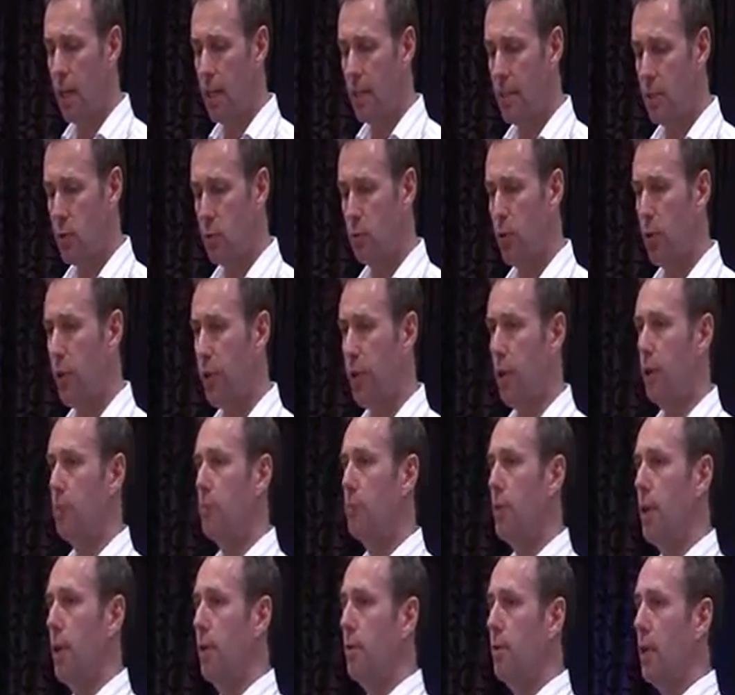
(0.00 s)
It's a work in
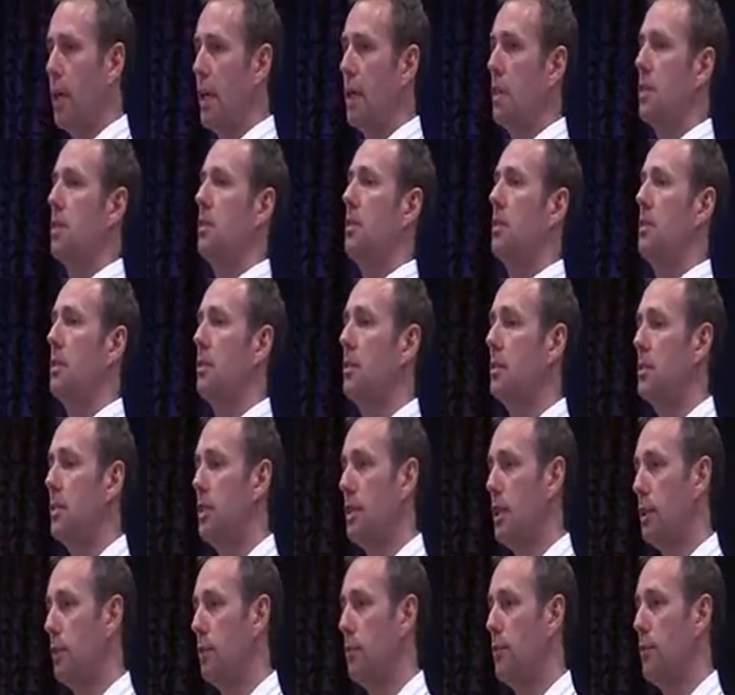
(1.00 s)
progress
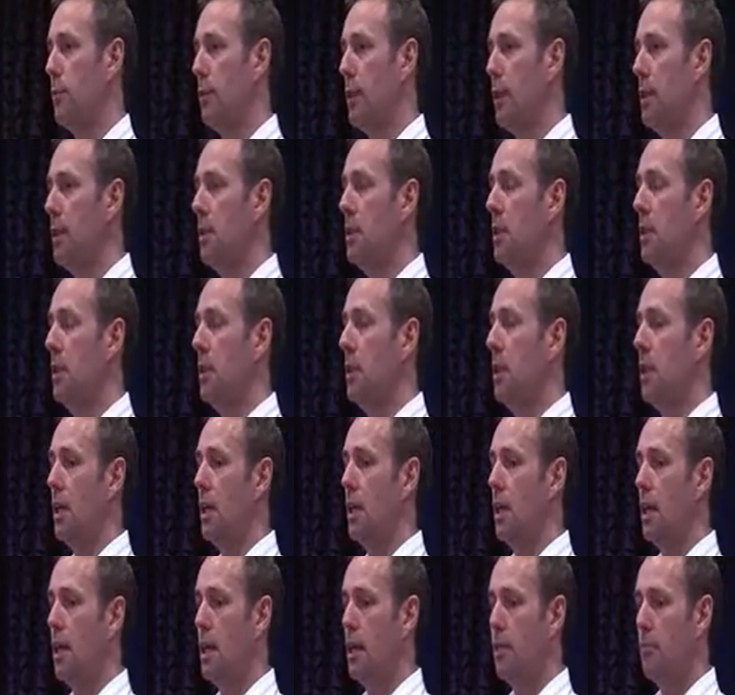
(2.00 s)
still for me.
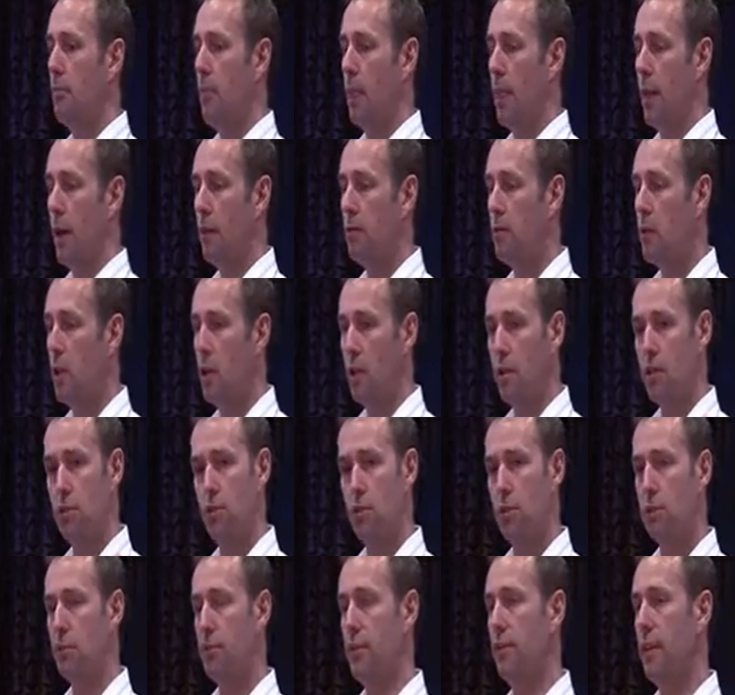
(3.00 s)
I've got
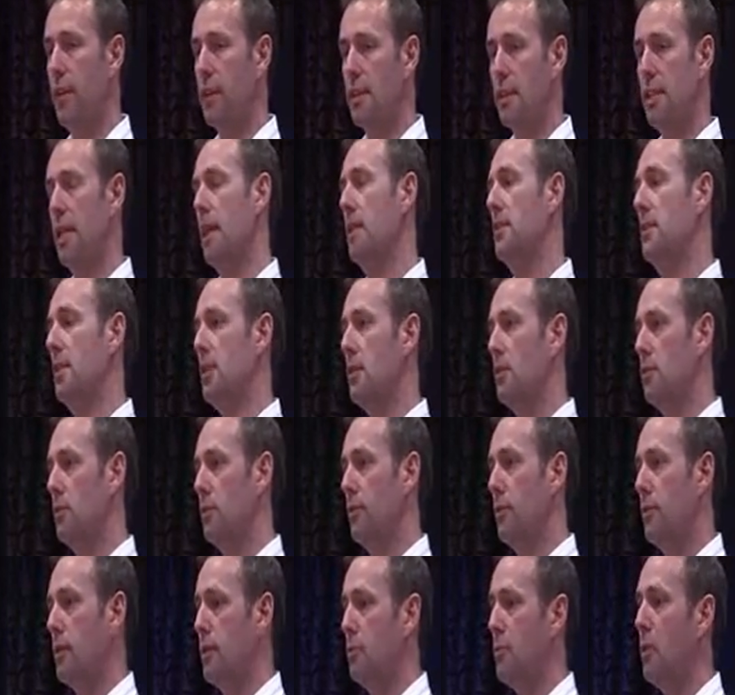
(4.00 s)
some fantastic
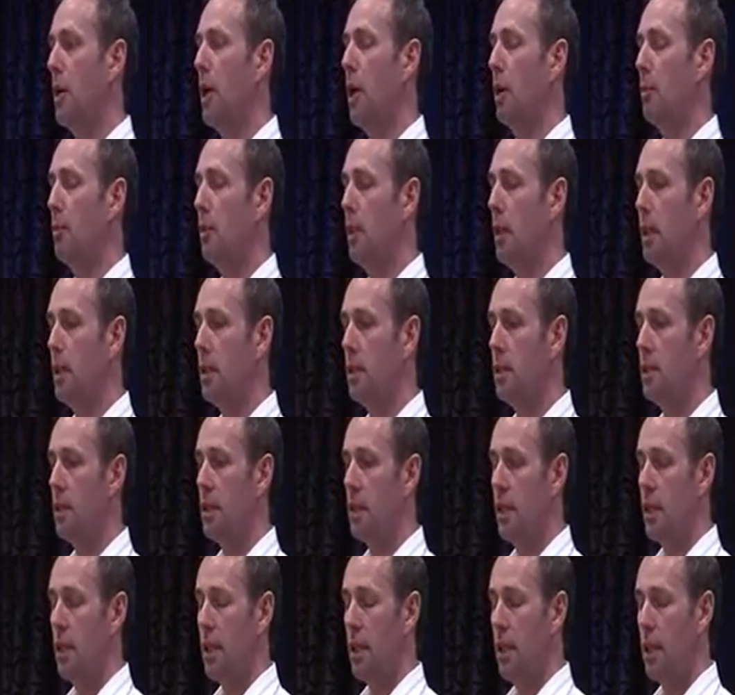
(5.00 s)
stuff in the pipeline.
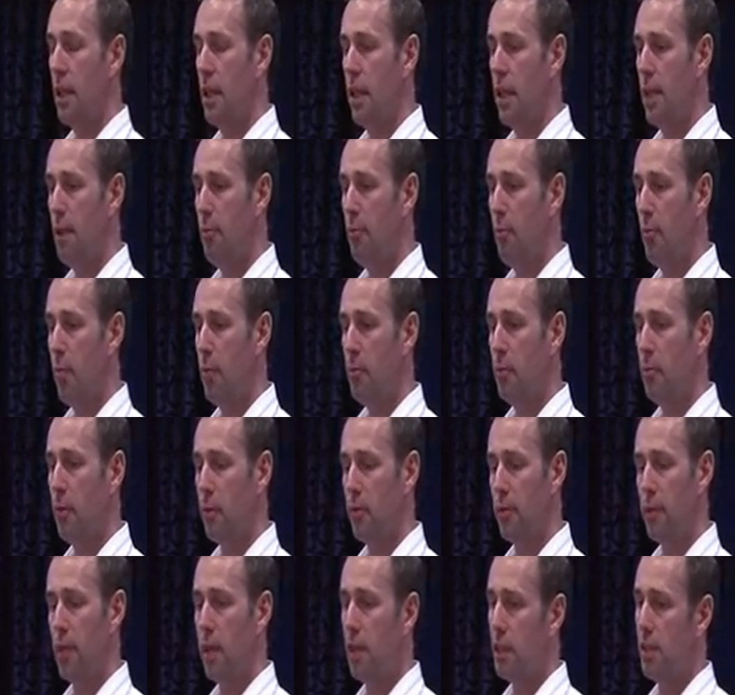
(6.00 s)

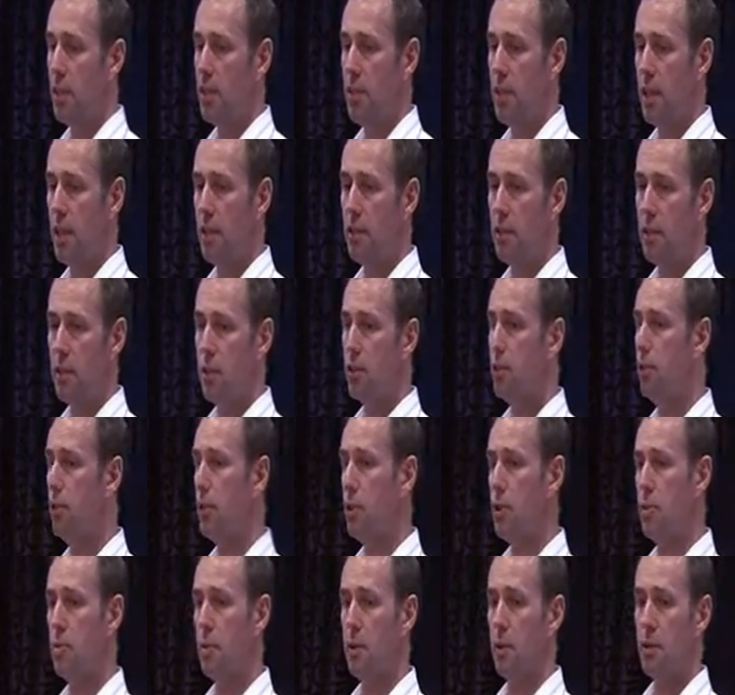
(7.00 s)
But like I said, the
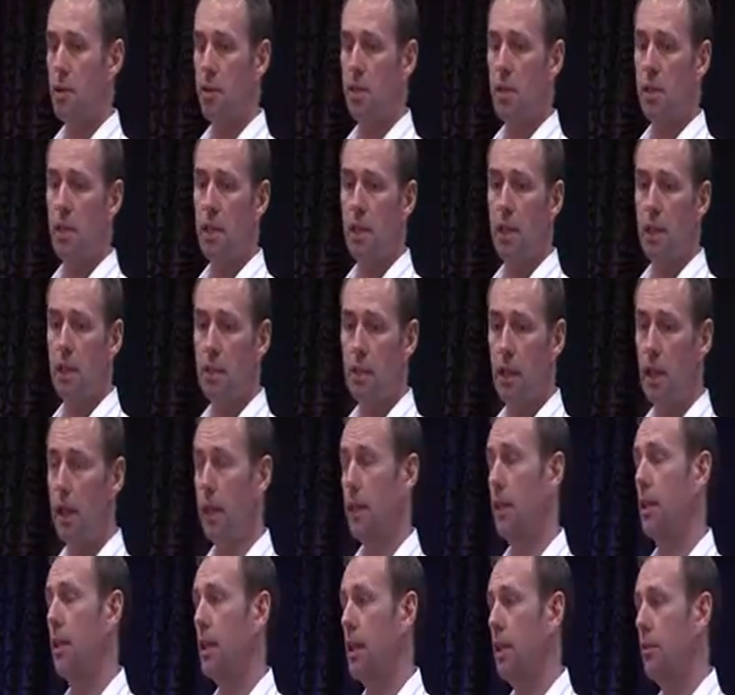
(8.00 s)
encouragement that I
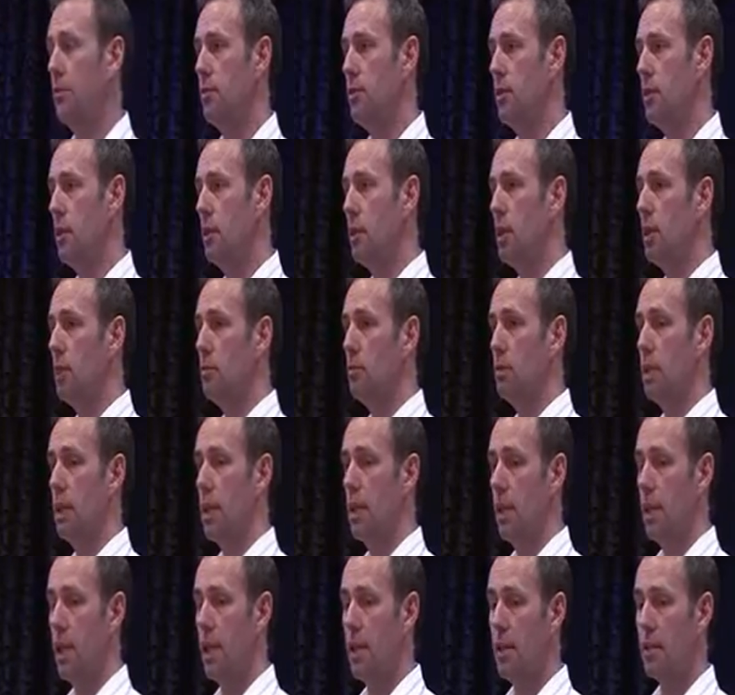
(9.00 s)
can give to you
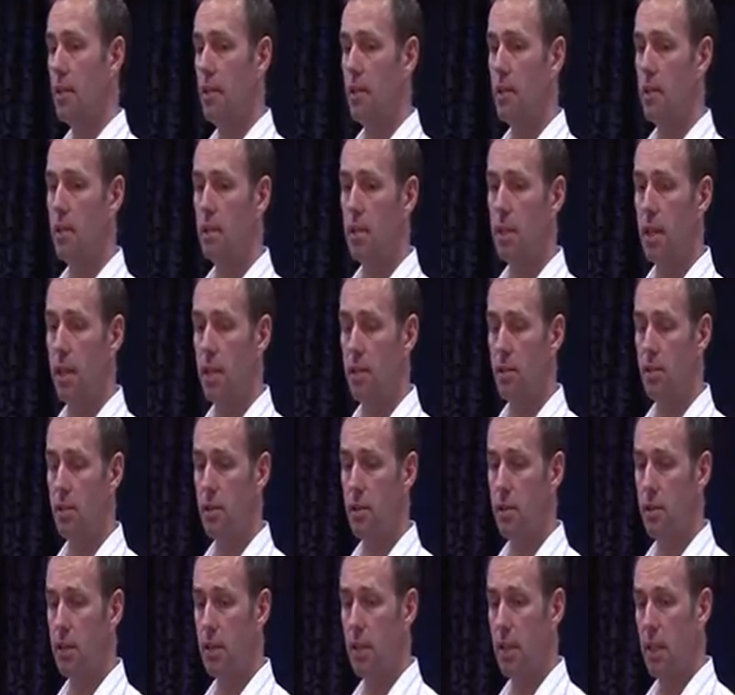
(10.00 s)
is
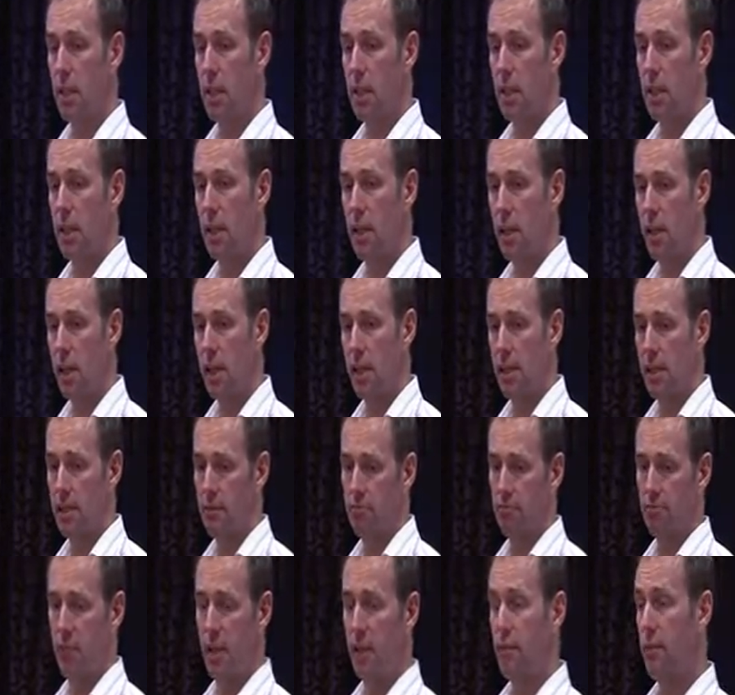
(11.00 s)
that
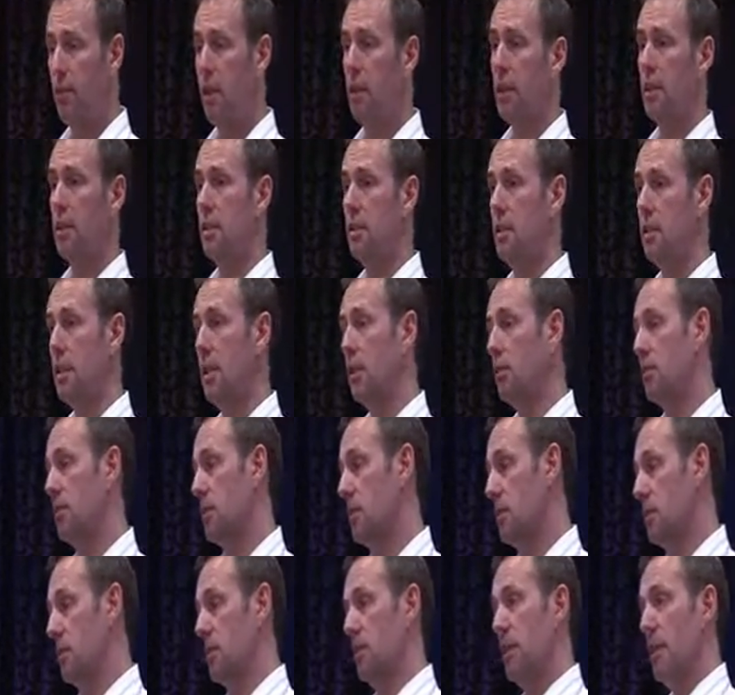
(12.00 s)
if I
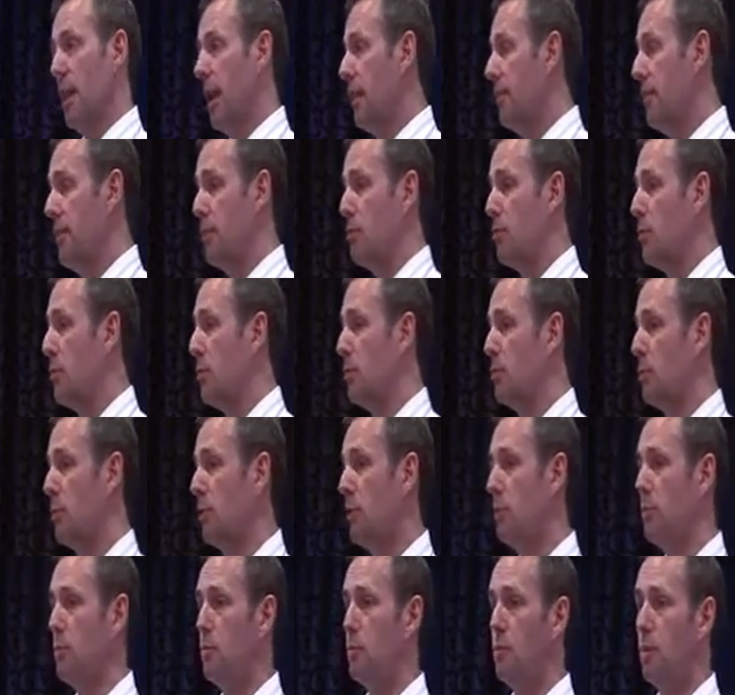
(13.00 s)
think
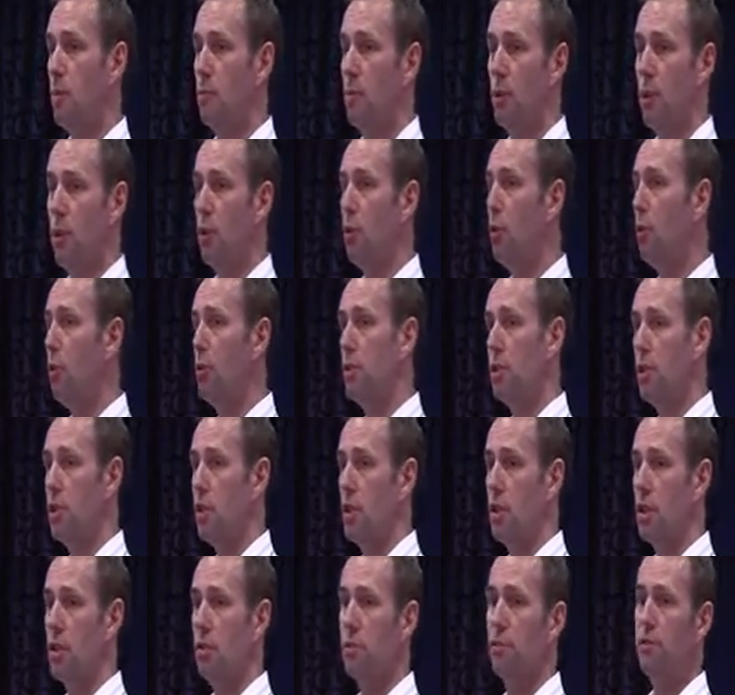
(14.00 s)
we all
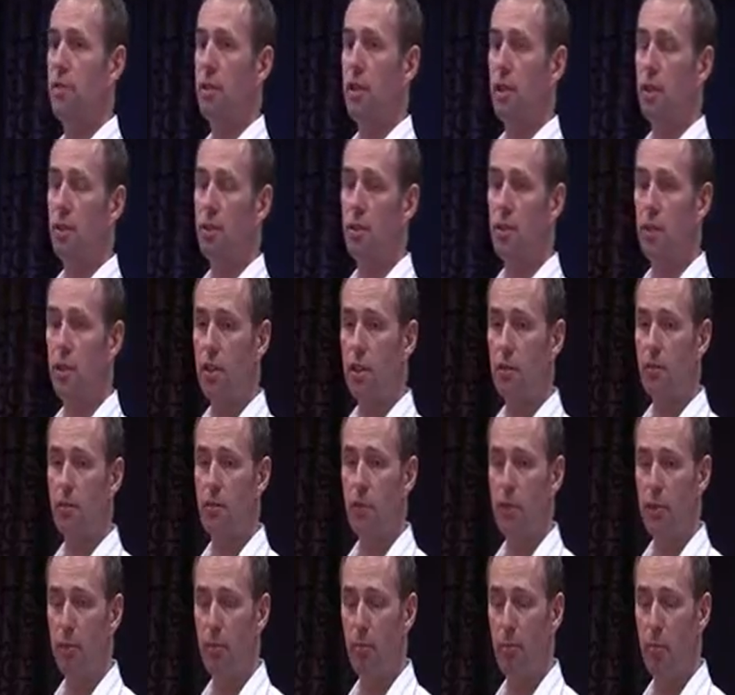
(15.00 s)
deserve
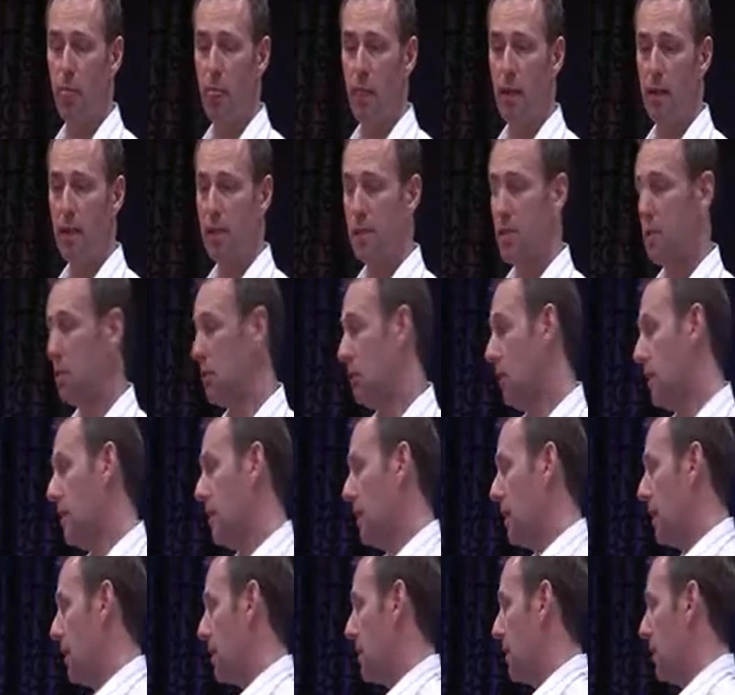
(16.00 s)
to win
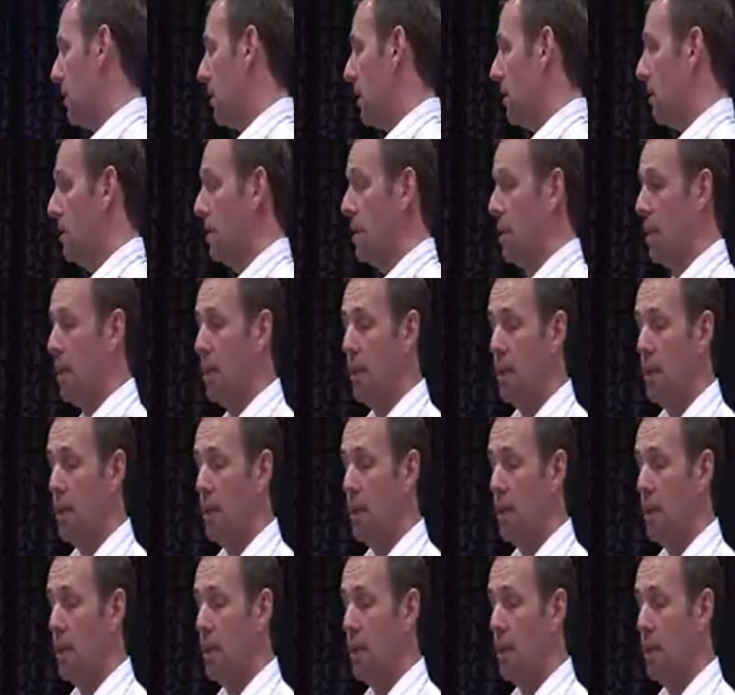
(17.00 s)
that car.